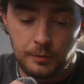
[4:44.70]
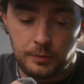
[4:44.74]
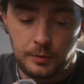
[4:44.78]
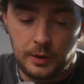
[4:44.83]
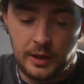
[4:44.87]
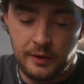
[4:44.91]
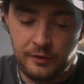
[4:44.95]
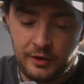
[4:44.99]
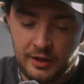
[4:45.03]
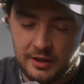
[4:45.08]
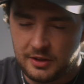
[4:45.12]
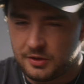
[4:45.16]

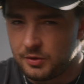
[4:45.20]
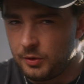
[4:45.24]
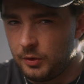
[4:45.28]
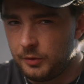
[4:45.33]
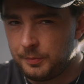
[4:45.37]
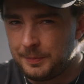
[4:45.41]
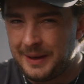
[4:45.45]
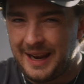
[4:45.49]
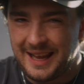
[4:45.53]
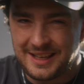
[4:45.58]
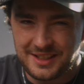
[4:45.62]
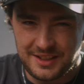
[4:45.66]
given its sort of
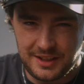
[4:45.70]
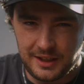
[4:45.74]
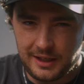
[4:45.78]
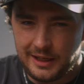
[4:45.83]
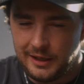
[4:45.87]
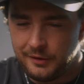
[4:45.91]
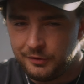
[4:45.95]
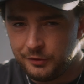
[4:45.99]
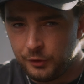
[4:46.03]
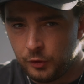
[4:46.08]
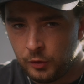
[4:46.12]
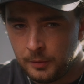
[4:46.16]

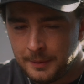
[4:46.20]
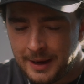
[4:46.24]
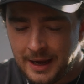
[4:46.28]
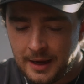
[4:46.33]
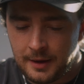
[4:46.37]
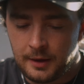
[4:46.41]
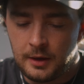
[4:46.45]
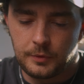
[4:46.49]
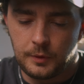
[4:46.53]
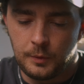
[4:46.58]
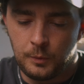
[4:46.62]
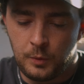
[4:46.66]
plasticky
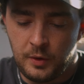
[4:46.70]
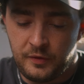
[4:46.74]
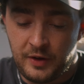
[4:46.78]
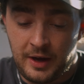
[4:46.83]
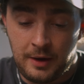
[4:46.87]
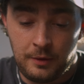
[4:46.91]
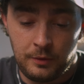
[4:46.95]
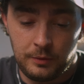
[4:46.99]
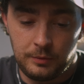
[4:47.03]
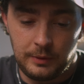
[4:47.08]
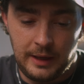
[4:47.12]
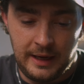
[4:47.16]
format
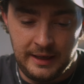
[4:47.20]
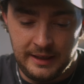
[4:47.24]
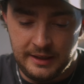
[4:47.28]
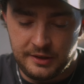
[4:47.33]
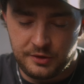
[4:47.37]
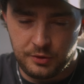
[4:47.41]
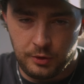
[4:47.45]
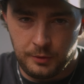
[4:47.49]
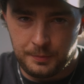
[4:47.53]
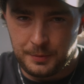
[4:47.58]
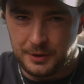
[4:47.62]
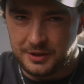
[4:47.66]
without any
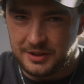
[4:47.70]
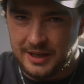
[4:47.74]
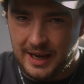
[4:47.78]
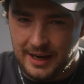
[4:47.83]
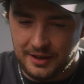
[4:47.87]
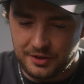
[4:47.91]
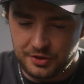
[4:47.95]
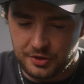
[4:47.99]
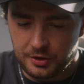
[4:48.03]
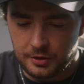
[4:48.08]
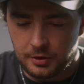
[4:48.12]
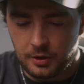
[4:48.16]
sort of
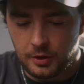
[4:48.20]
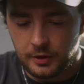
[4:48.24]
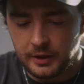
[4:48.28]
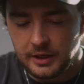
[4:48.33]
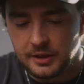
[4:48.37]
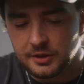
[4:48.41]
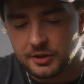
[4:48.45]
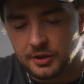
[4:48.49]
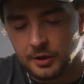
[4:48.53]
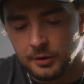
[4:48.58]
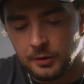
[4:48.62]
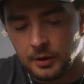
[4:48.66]
protection on
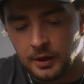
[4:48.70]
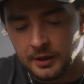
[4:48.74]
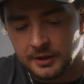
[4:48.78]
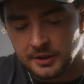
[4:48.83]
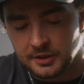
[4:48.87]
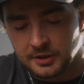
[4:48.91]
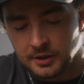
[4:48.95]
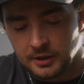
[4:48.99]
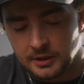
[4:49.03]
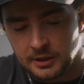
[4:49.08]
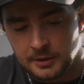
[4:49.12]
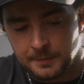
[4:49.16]
it. So I
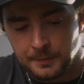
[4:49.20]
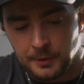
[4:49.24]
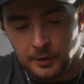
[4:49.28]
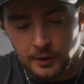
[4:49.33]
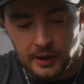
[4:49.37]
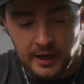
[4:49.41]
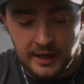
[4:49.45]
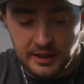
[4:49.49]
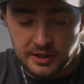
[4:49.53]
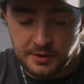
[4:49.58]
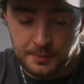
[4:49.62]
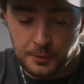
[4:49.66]
decided to put
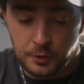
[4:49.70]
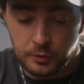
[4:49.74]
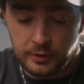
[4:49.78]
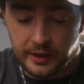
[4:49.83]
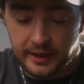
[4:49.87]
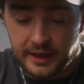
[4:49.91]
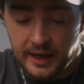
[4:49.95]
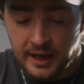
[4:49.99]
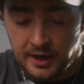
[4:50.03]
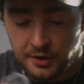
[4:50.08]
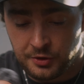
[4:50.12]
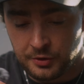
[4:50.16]
a small rig
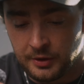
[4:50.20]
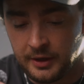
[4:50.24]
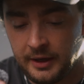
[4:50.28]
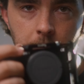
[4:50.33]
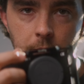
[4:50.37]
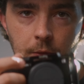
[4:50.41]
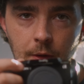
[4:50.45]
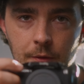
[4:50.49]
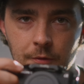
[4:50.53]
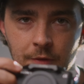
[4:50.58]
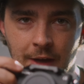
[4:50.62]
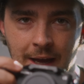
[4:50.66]
cage on it
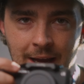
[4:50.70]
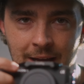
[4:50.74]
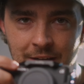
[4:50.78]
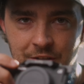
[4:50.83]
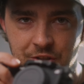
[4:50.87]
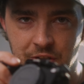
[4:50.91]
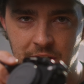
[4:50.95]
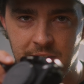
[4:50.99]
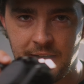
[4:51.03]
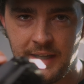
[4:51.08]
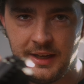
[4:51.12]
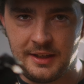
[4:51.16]
that
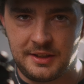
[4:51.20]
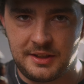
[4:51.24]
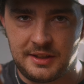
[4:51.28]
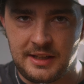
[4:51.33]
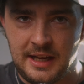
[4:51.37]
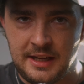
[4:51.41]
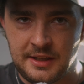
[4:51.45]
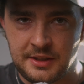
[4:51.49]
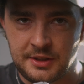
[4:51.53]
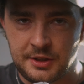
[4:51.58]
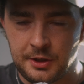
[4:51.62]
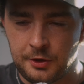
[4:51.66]
actually
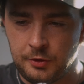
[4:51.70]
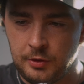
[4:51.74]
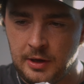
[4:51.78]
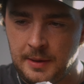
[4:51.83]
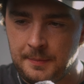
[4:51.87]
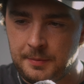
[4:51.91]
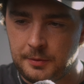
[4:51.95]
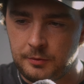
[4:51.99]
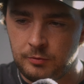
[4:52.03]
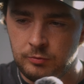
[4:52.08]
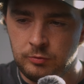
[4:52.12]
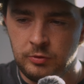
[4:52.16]
extends the
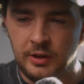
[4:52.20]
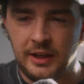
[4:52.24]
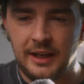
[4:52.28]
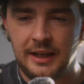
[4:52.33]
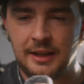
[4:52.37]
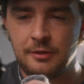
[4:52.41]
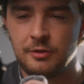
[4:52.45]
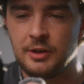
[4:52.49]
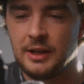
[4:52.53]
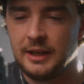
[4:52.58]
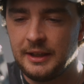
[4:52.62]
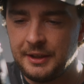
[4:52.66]
grip
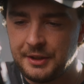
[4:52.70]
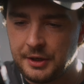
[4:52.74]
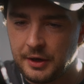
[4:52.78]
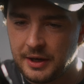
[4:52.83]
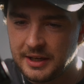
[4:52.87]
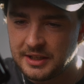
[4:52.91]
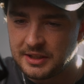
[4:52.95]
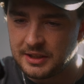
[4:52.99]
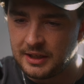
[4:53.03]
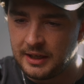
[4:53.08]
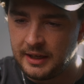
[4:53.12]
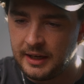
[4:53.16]
really, really
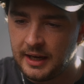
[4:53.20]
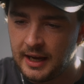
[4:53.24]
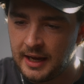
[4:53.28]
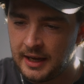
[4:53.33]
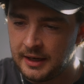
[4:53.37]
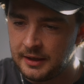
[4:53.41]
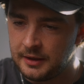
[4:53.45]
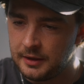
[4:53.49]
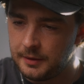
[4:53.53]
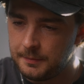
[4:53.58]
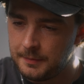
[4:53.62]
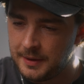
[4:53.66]
nicely
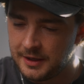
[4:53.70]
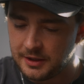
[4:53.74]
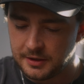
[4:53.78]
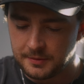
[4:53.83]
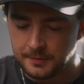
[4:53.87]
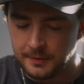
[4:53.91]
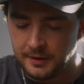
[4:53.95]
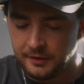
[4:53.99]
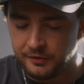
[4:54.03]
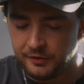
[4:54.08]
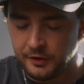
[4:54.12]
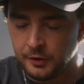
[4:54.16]
and makes
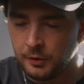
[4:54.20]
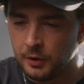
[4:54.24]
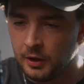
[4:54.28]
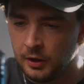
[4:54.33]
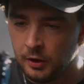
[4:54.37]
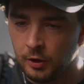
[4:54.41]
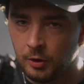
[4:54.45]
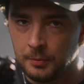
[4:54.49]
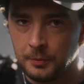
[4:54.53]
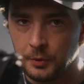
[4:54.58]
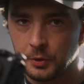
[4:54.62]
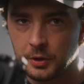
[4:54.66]
me feel a
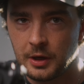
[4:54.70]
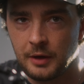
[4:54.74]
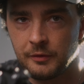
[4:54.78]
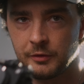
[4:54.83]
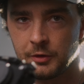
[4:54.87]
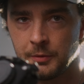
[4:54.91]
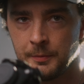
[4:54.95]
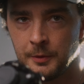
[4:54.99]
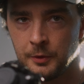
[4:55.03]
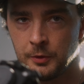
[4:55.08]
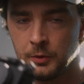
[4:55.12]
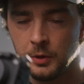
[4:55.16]
lot more
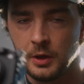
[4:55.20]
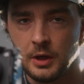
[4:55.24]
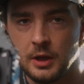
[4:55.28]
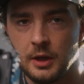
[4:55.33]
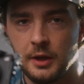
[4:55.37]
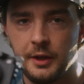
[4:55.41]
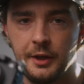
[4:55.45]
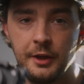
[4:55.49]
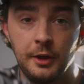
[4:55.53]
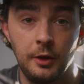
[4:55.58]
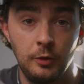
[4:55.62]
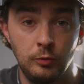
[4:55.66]
comfortable,
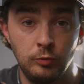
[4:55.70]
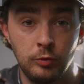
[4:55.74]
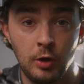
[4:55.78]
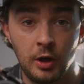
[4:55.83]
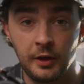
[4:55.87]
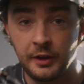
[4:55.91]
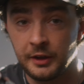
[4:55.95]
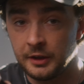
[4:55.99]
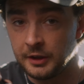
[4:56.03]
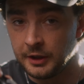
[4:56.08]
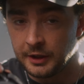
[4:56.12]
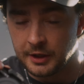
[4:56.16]
you know,
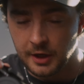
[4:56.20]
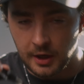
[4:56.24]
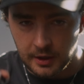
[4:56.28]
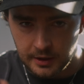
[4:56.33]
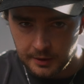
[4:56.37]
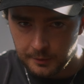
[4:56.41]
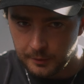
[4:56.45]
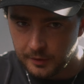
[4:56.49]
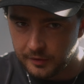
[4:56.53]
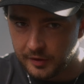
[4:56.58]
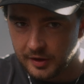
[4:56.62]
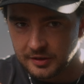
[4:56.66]
running and
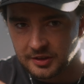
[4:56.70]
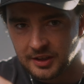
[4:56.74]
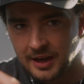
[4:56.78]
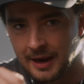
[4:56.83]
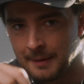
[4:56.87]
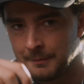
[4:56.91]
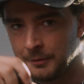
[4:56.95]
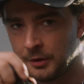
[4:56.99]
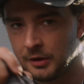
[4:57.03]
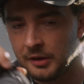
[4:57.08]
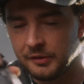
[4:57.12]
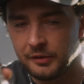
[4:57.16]
gunning with this
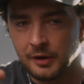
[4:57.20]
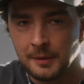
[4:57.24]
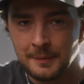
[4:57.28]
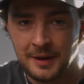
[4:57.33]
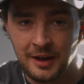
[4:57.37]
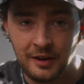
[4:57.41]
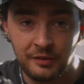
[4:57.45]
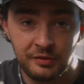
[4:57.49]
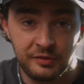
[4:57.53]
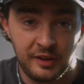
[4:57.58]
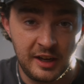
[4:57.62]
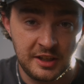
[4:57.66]
camera. If I'm
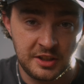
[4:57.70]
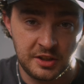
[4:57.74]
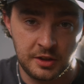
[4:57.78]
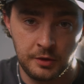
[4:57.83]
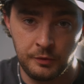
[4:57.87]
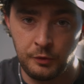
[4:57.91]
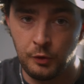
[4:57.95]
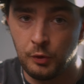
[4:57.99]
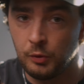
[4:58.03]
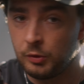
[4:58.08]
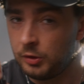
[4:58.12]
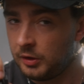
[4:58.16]
at a
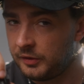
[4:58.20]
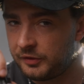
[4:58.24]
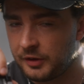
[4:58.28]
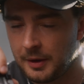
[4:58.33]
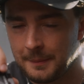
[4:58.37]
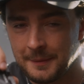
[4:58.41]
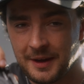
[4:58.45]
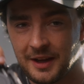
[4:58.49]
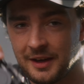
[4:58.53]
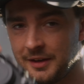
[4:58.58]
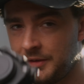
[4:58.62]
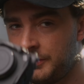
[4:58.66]
festival or if
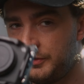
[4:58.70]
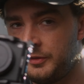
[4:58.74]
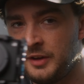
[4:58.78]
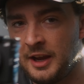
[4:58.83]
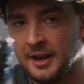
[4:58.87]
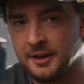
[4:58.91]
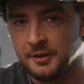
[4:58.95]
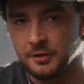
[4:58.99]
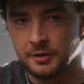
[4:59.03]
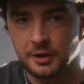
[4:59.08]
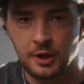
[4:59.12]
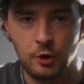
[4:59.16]
I'm at an
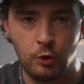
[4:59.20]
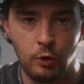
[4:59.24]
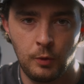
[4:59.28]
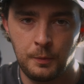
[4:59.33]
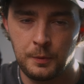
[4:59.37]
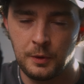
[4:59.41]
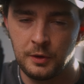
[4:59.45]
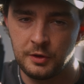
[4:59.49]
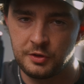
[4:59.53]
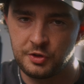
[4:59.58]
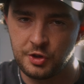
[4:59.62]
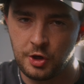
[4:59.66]
event or a
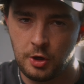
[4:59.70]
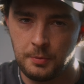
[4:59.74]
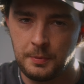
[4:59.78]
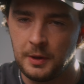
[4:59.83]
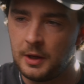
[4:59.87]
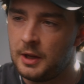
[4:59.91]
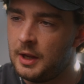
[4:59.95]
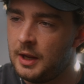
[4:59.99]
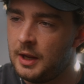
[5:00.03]
corporate job